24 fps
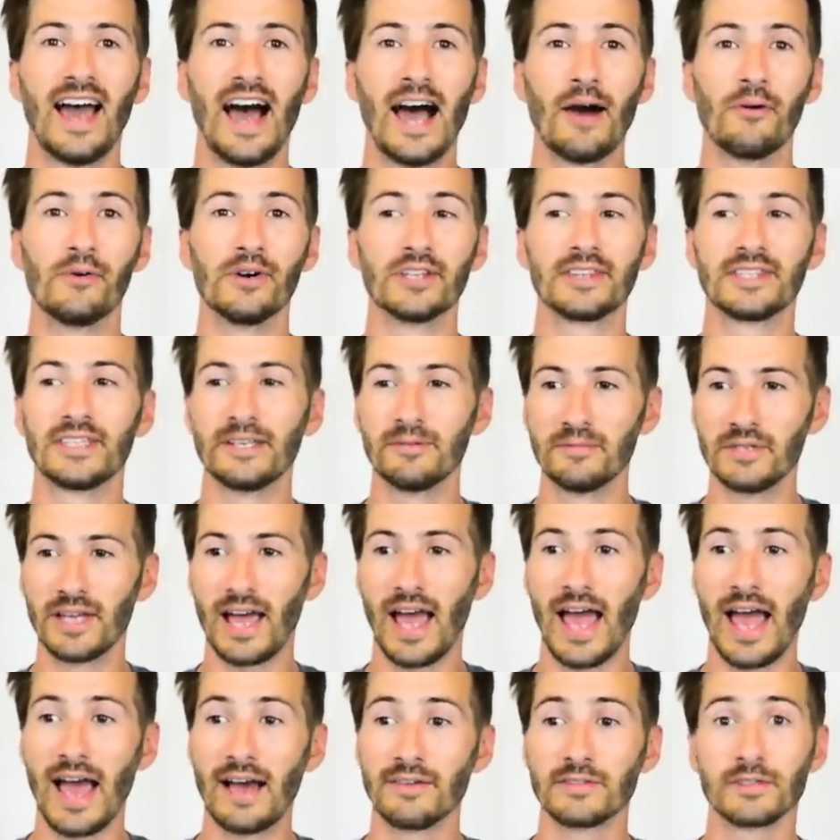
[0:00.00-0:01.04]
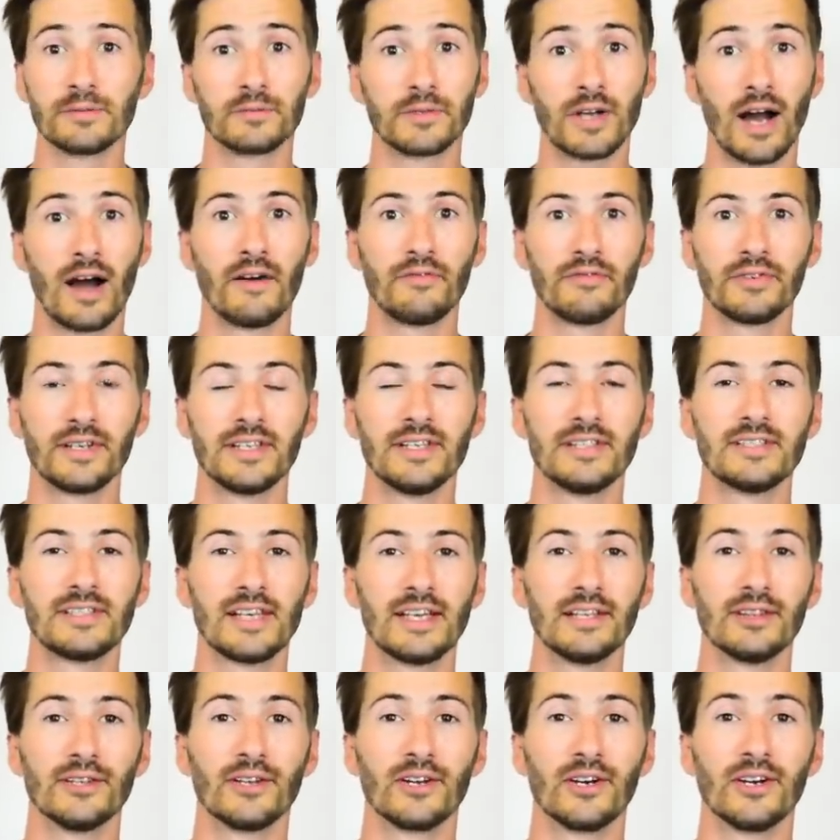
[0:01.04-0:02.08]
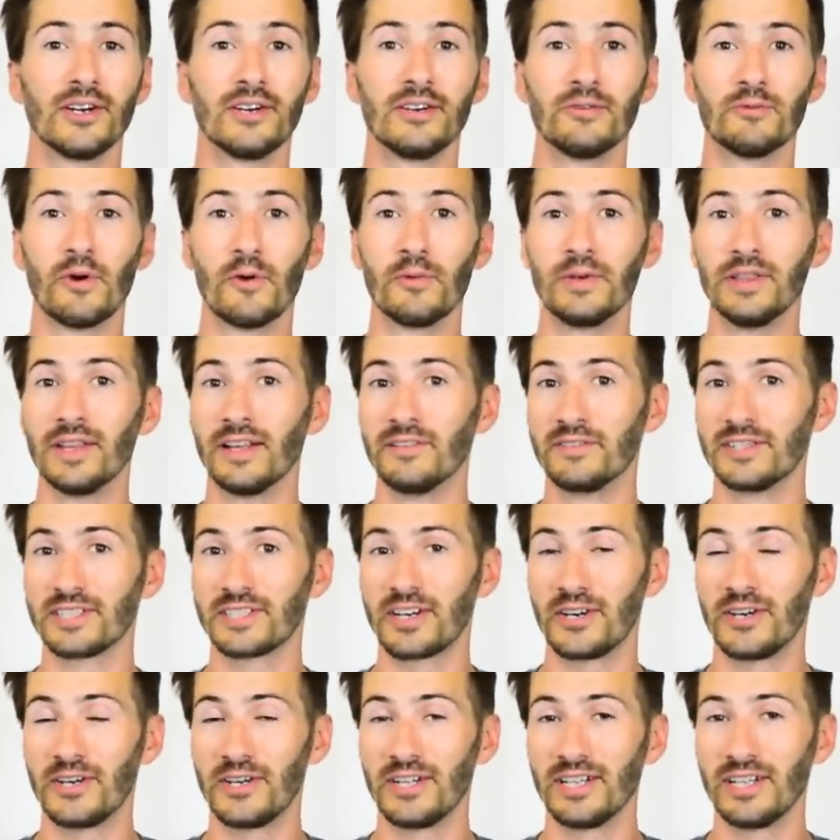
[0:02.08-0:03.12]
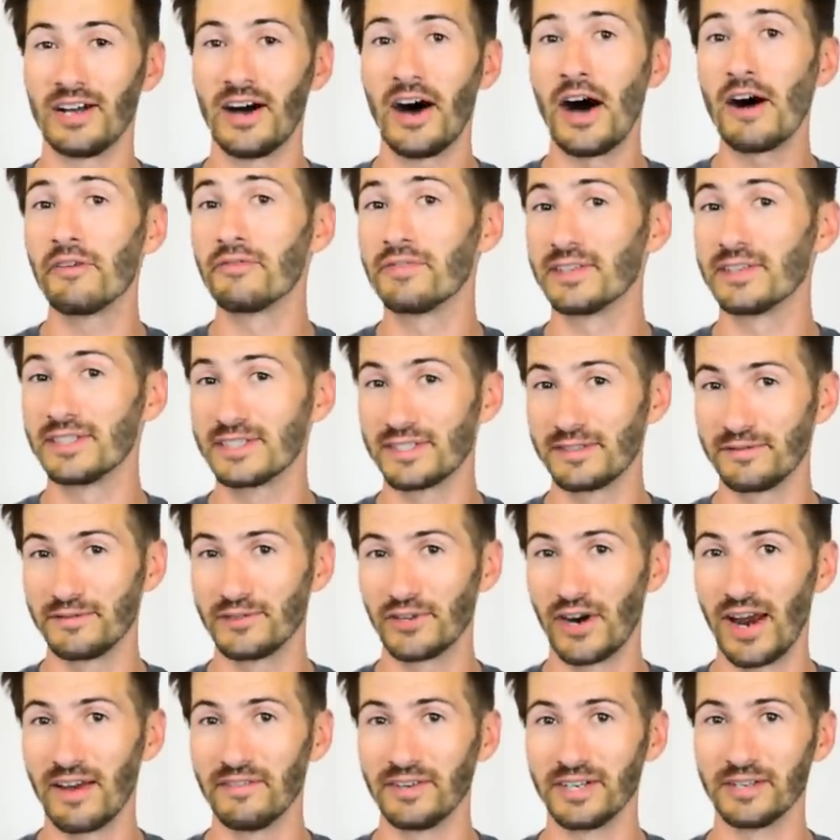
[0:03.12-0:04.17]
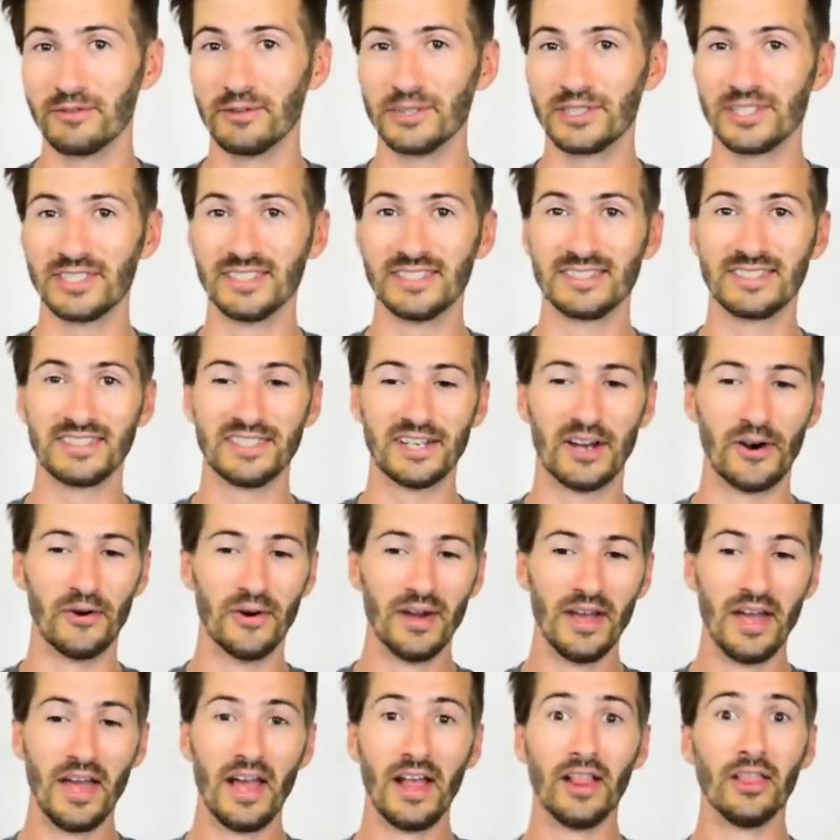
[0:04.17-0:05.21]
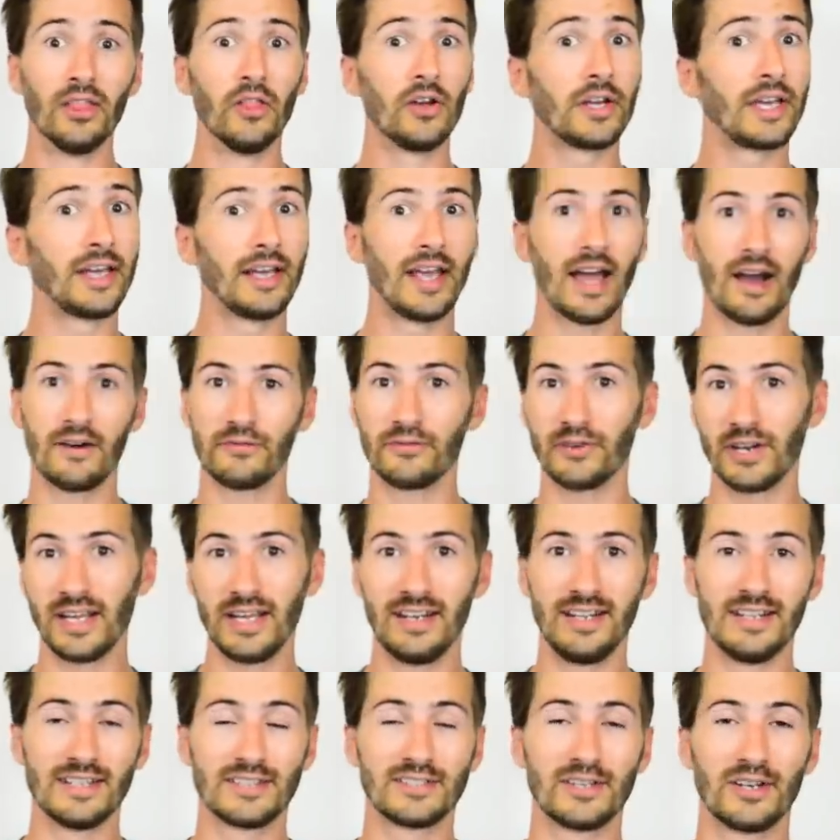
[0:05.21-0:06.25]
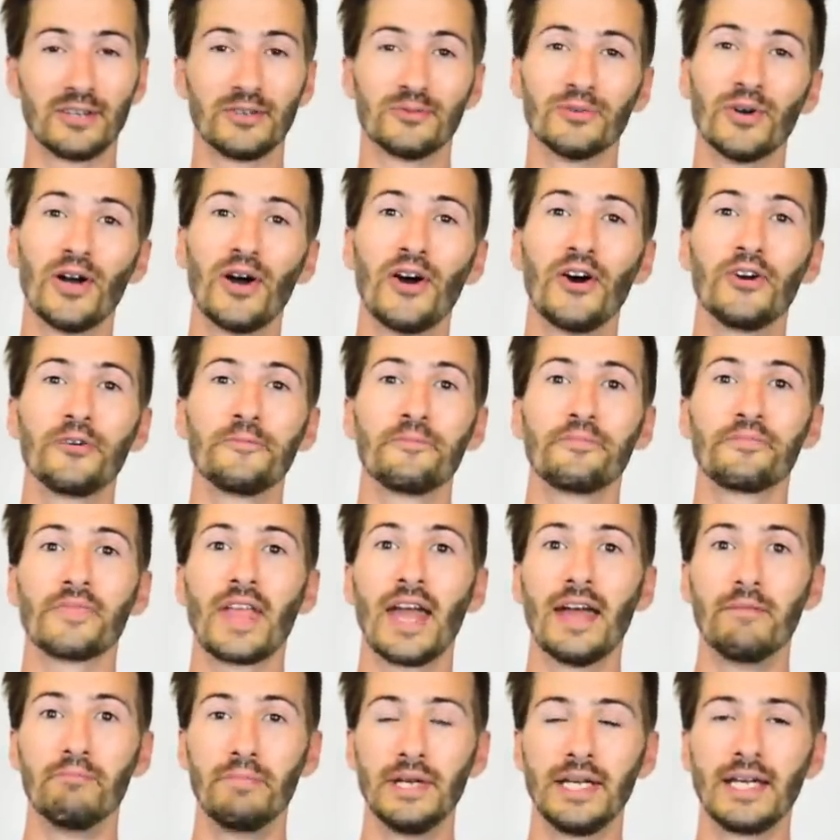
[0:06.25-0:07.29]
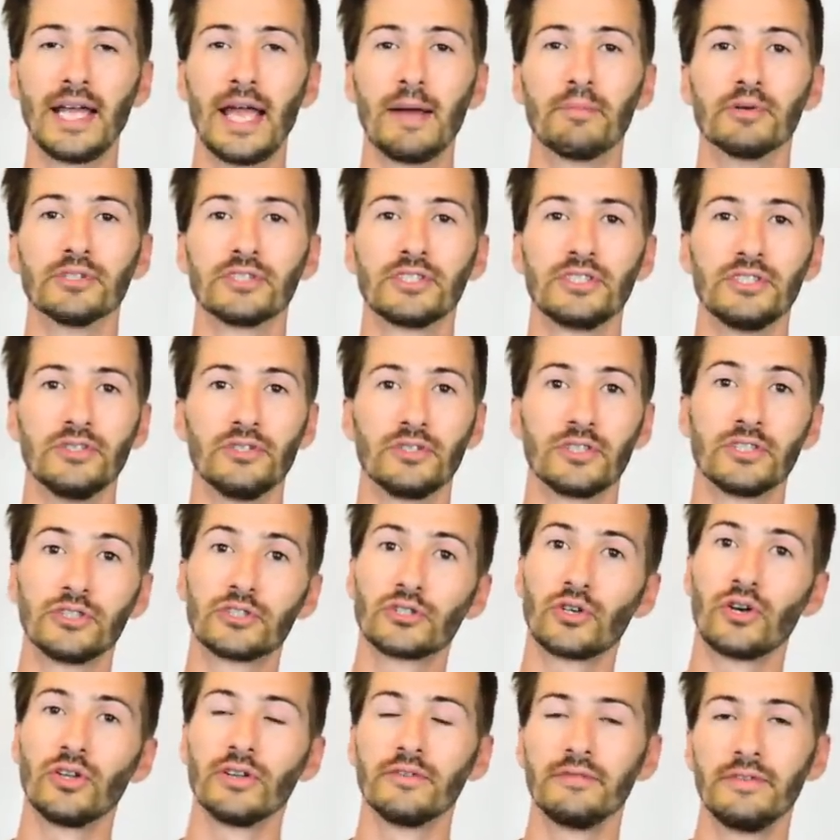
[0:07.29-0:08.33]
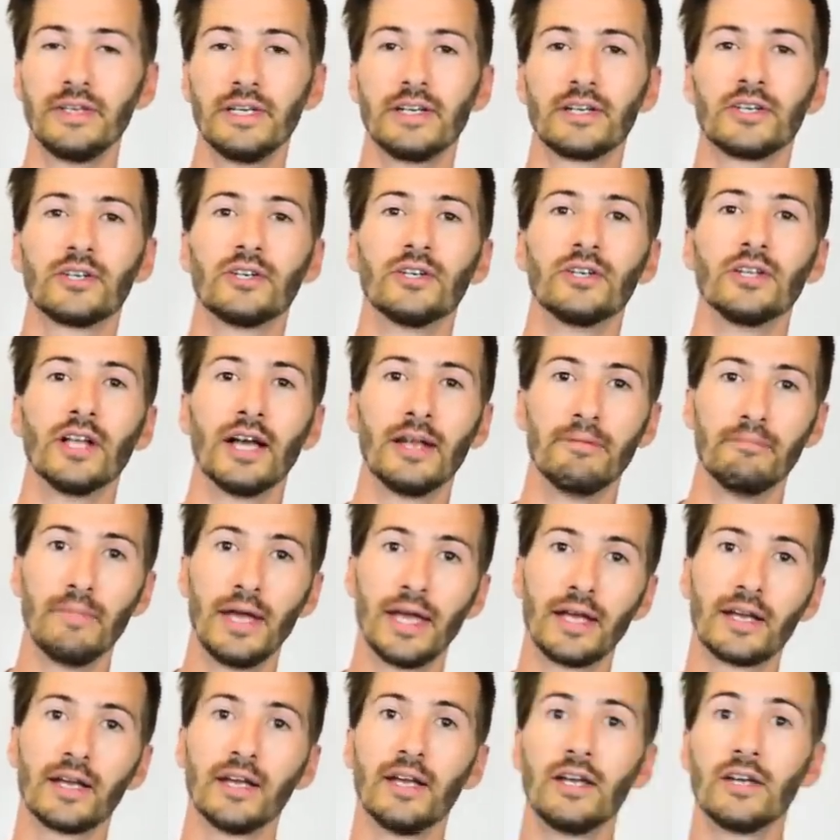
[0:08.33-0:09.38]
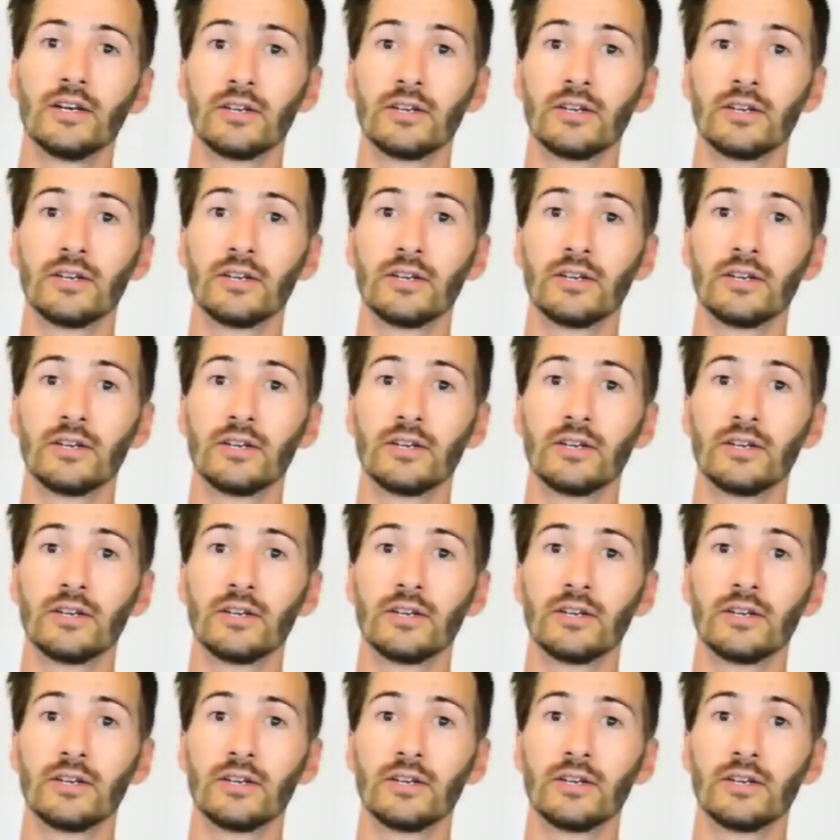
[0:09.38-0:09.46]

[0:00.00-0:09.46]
I want them to have some confidence and learn what we love to call offensive driving, which is, you know, looking out for idiots on the road and being able to control the vehicle and make